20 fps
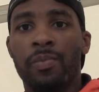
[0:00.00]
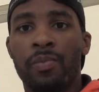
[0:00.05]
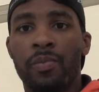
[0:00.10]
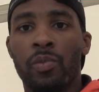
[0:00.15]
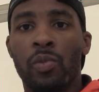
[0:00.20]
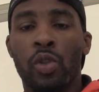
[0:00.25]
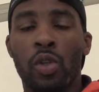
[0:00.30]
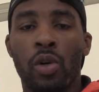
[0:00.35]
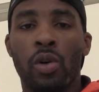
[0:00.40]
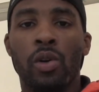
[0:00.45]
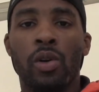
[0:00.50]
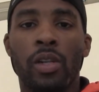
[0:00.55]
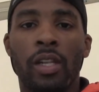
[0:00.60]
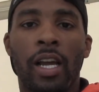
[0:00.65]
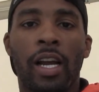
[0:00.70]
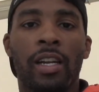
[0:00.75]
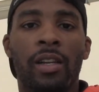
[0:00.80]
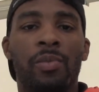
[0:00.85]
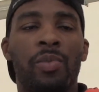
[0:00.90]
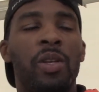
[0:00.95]
So a
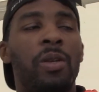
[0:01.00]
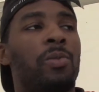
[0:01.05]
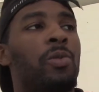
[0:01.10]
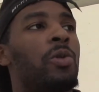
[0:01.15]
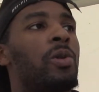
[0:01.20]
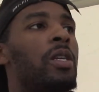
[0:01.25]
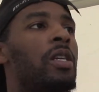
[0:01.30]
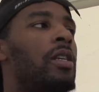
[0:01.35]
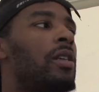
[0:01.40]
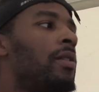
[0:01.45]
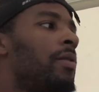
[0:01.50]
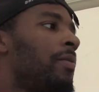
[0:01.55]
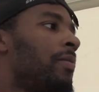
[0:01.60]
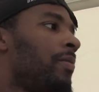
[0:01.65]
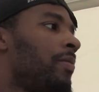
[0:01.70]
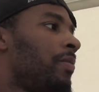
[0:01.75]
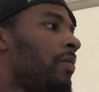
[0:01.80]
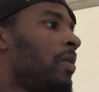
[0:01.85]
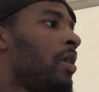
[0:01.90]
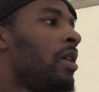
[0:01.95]
lot of people
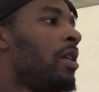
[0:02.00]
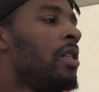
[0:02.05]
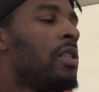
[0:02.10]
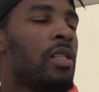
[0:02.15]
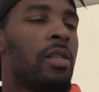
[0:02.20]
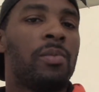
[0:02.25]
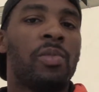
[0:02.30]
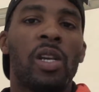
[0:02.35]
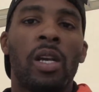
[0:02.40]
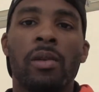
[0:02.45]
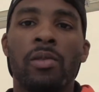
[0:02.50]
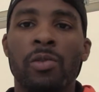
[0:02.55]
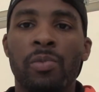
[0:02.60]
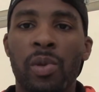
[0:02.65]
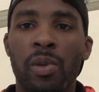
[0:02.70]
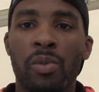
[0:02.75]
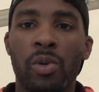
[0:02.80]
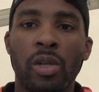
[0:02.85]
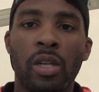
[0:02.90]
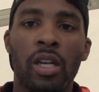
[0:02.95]
sometimes
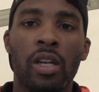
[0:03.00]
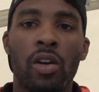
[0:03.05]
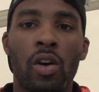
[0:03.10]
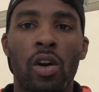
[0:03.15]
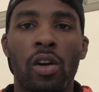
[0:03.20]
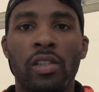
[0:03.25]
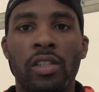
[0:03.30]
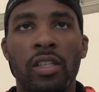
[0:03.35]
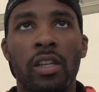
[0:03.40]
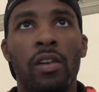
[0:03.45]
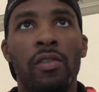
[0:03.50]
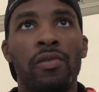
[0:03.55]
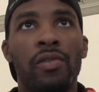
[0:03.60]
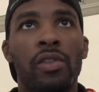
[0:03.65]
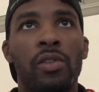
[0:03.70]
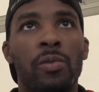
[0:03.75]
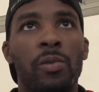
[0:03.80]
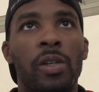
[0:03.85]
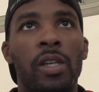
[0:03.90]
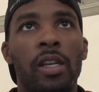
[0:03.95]
people get called
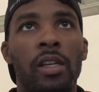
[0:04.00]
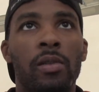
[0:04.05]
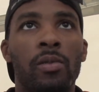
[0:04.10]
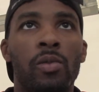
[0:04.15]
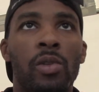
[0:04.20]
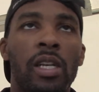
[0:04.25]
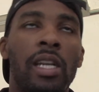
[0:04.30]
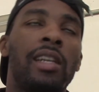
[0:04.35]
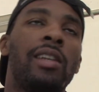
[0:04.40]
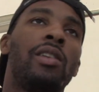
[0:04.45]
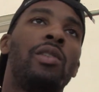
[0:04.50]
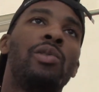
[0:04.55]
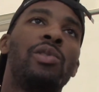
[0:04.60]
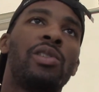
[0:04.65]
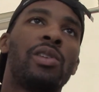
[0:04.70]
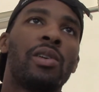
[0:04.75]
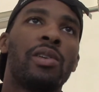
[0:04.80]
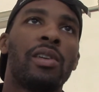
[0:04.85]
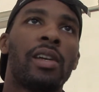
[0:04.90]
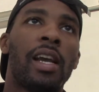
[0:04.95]
selfish when they do
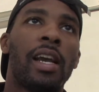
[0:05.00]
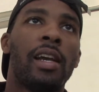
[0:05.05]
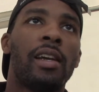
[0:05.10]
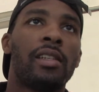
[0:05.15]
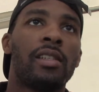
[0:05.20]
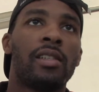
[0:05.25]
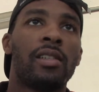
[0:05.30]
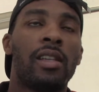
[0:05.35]
certain acts.